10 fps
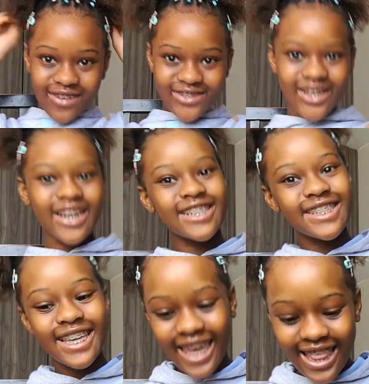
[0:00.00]
starting to
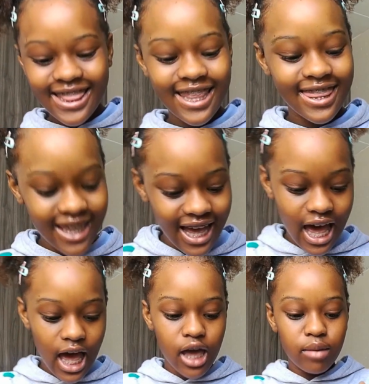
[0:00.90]
get the
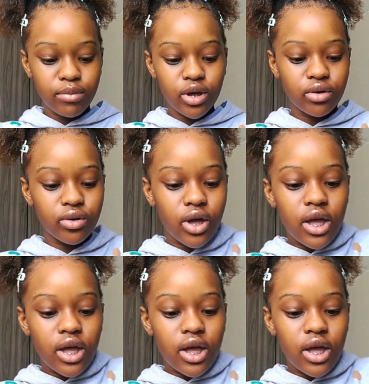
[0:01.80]
hype, yo.